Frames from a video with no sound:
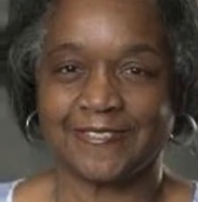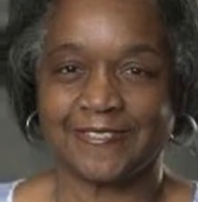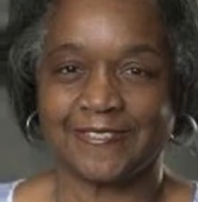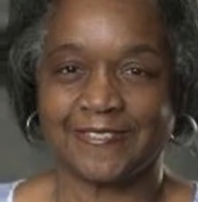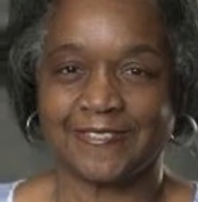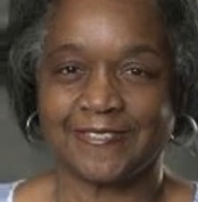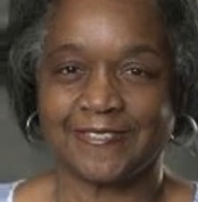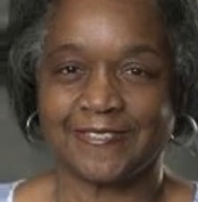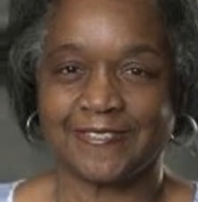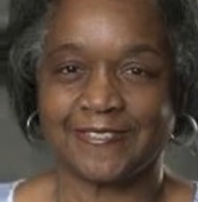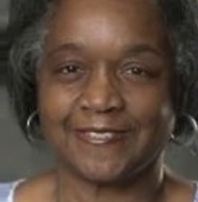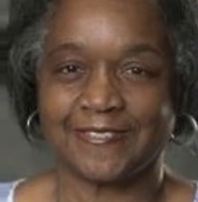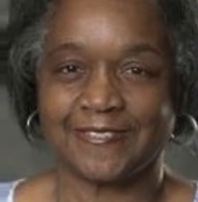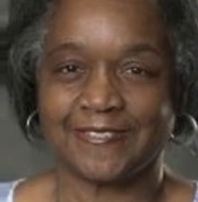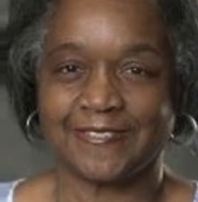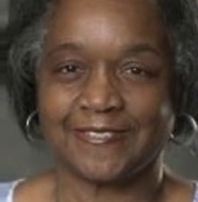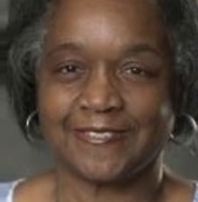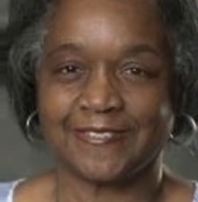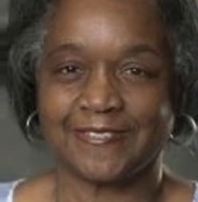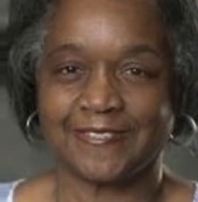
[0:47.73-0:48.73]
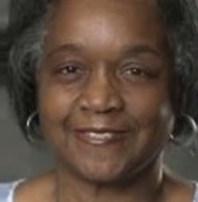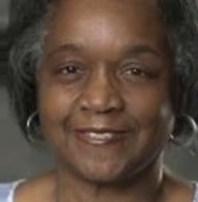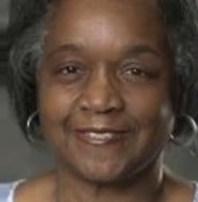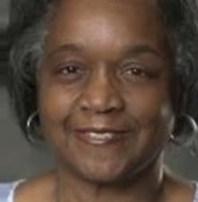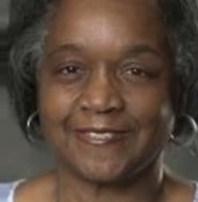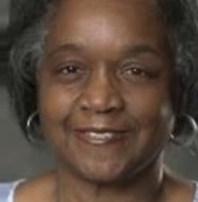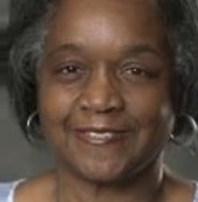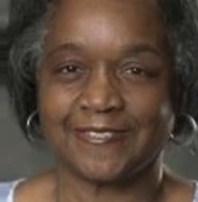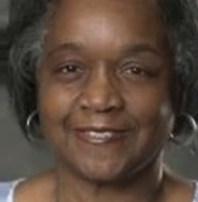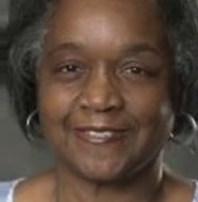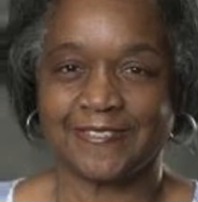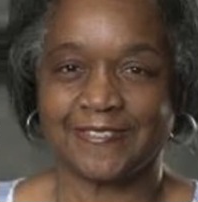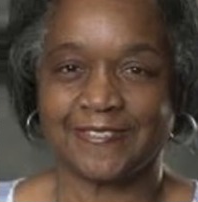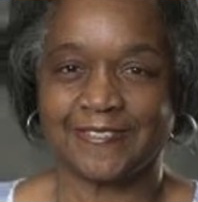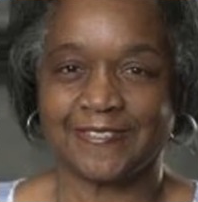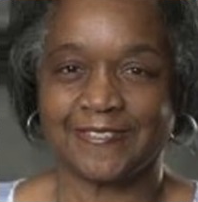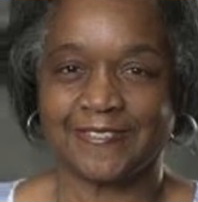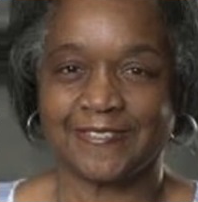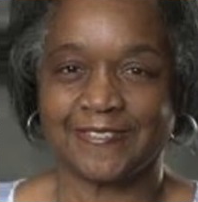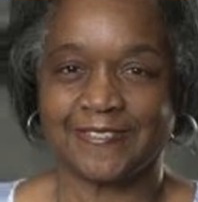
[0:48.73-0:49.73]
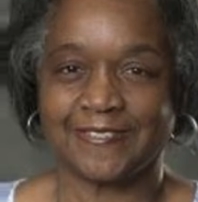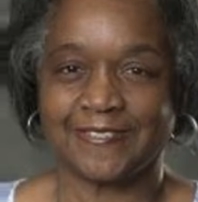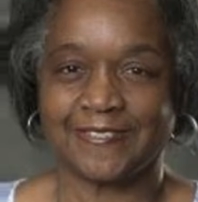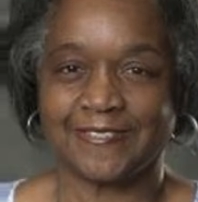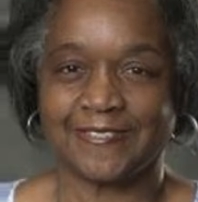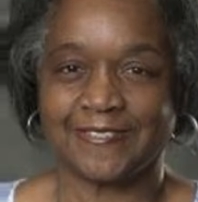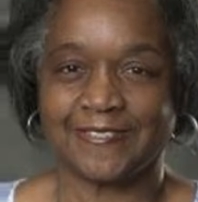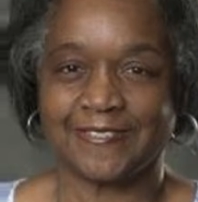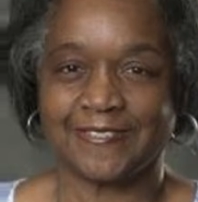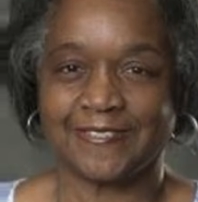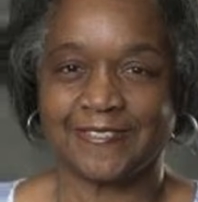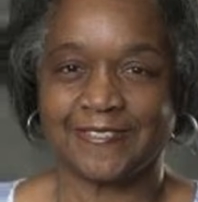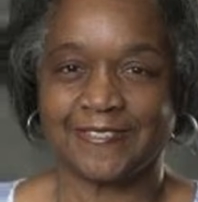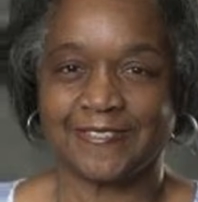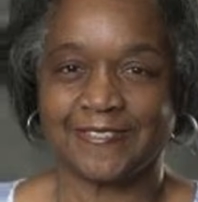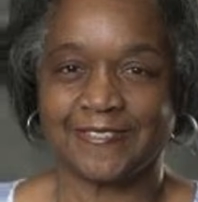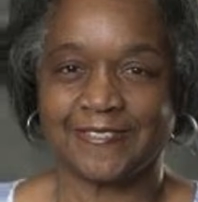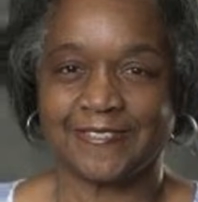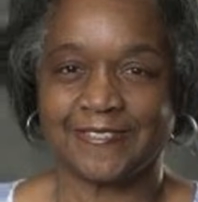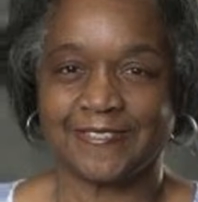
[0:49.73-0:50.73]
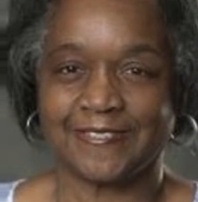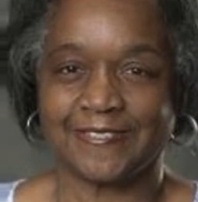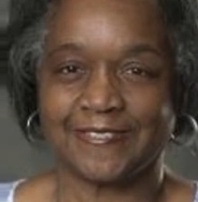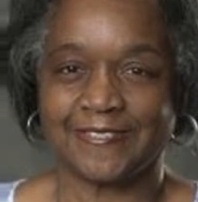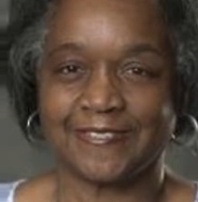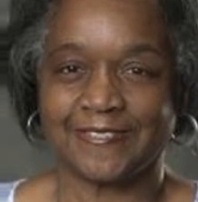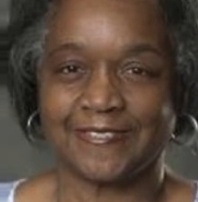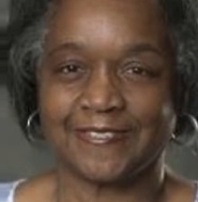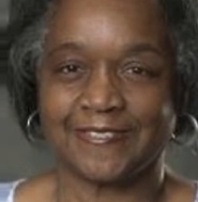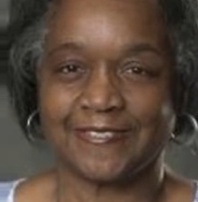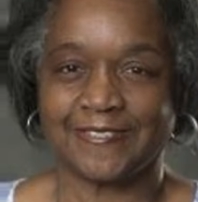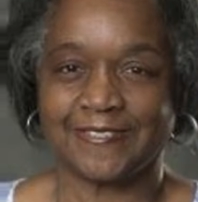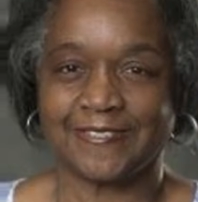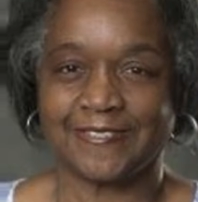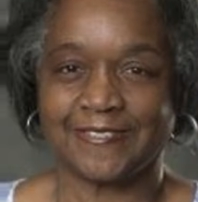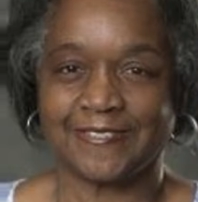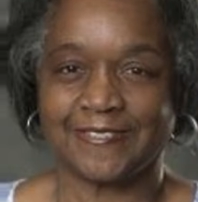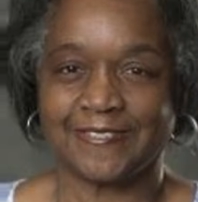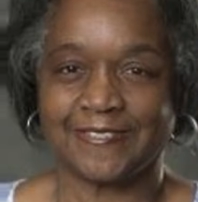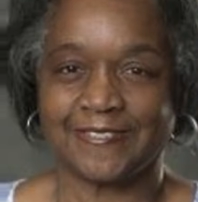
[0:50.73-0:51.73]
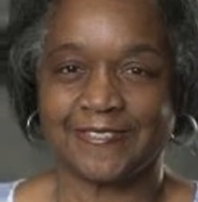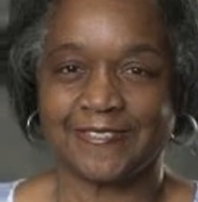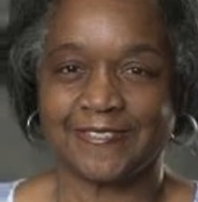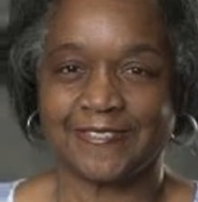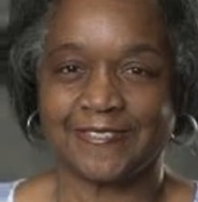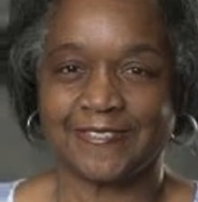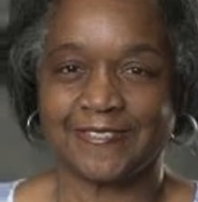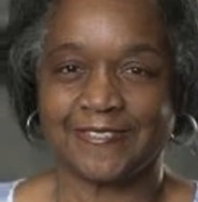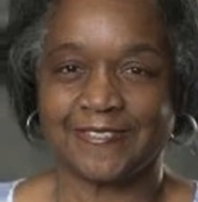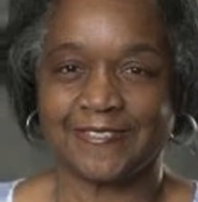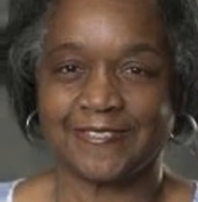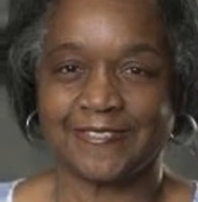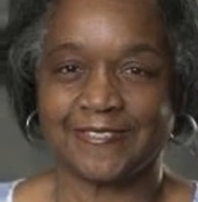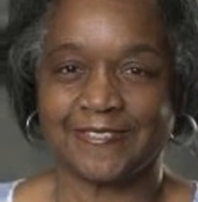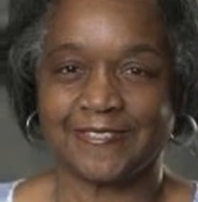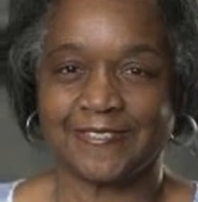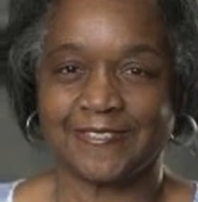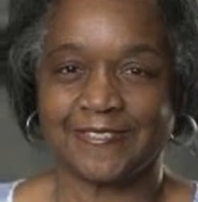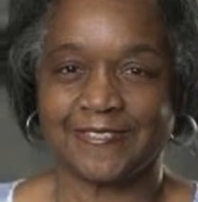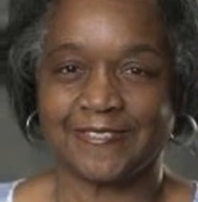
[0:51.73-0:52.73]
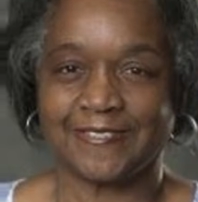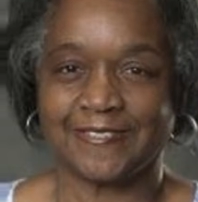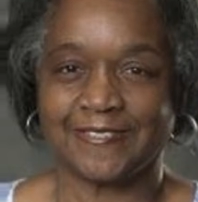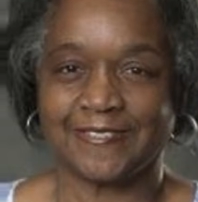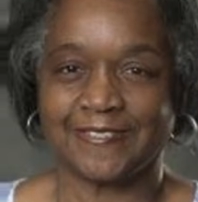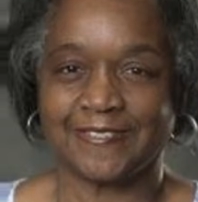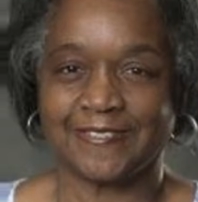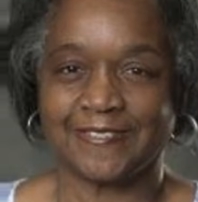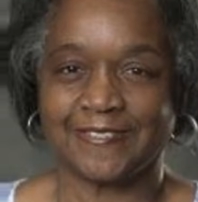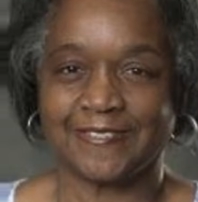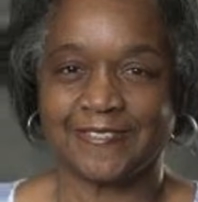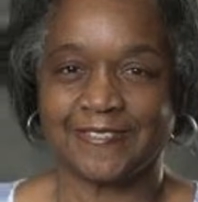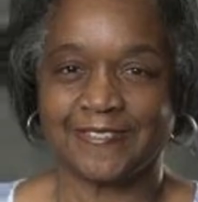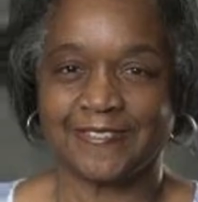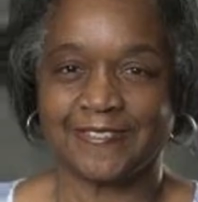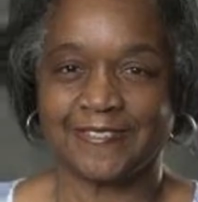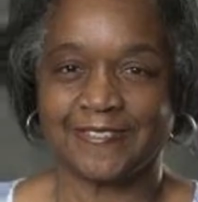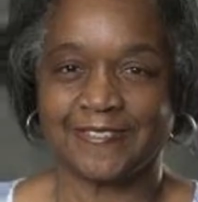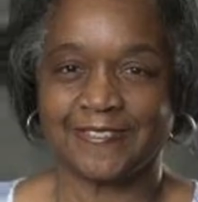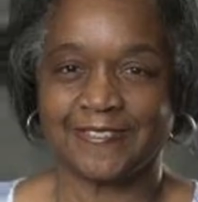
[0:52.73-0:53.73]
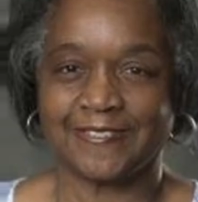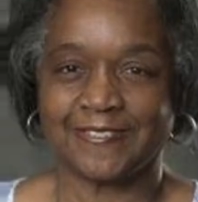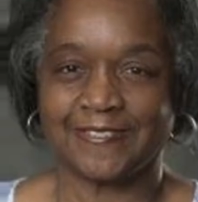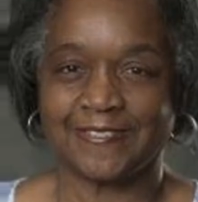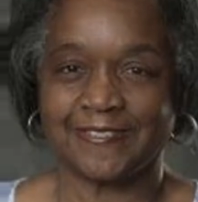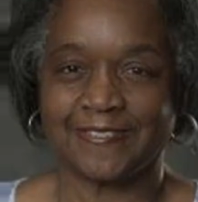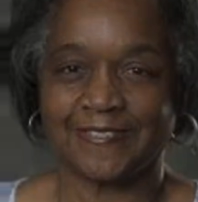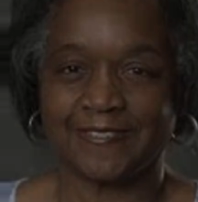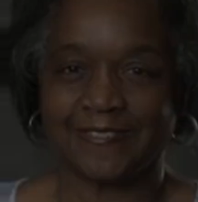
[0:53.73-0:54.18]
The person shown says nothing.